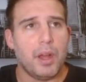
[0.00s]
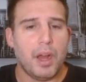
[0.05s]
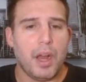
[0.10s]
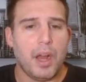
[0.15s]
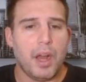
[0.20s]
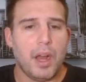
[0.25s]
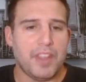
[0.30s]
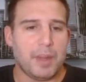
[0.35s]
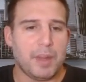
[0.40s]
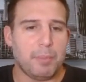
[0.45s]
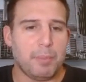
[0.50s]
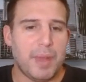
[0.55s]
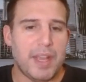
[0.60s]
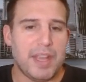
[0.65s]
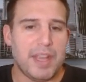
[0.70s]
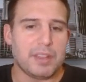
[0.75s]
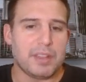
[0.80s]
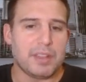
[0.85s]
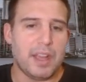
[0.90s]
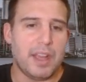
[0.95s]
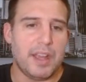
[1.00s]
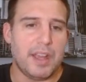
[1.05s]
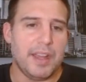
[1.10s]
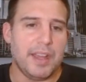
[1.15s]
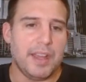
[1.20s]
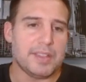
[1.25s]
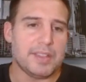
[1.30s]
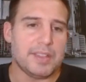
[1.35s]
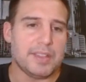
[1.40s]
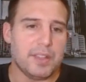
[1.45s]
I think baseline
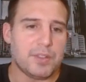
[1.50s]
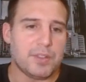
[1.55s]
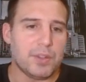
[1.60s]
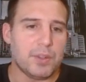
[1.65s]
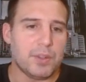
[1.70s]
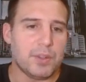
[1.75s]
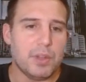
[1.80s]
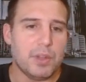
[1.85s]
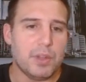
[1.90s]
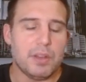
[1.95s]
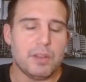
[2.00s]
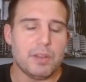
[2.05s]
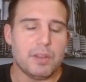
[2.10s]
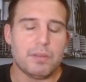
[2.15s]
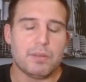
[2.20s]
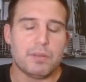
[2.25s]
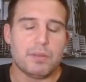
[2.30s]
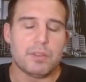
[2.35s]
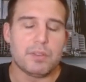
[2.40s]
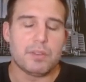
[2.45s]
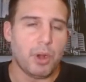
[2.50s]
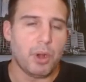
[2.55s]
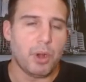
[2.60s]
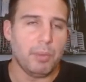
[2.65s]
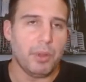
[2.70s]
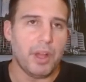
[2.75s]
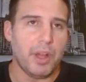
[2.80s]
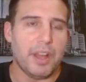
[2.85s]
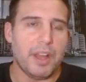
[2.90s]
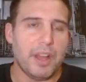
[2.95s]
Ace 8 suited, small
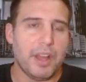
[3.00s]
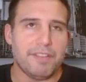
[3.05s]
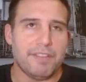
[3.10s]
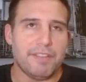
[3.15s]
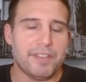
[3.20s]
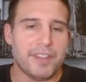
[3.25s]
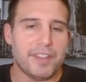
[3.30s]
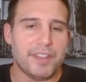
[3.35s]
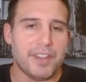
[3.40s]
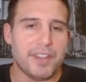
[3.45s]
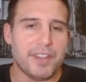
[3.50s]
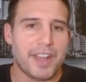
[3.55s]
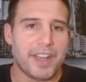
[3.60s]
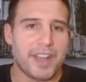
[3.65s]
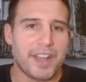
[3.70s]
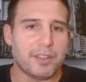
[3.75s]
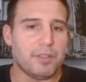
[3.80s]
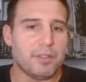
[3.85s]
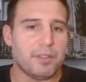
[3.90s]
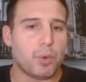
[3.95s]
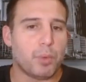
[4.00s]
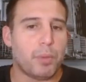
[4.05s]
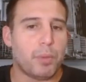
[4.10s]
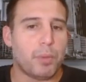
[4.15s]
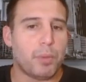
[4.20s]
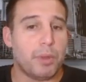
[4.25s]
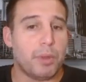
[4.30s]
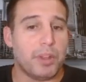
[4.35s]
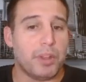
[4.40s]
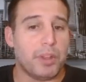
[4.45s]
blind 50 effective, we're
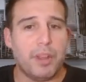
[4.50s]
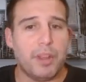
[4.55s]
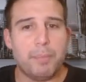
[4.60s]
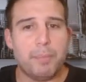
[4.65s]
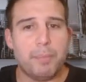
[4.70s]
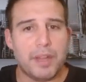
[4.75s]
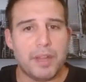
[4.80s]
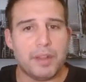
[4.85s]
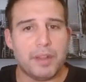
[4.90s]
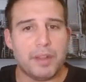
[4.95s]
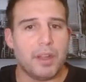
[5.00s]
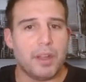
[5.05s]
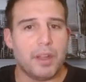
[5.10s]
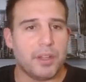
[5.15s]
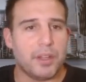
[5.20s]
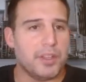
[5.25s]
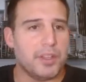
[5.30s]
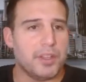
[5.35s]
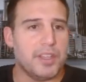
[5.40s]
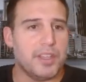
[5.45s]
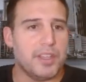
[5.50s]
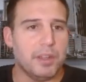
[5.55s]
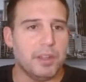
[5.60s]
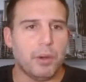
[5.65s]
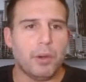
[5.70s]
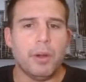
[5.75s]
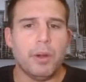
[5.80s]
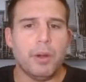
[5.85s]
probably limping a good deal.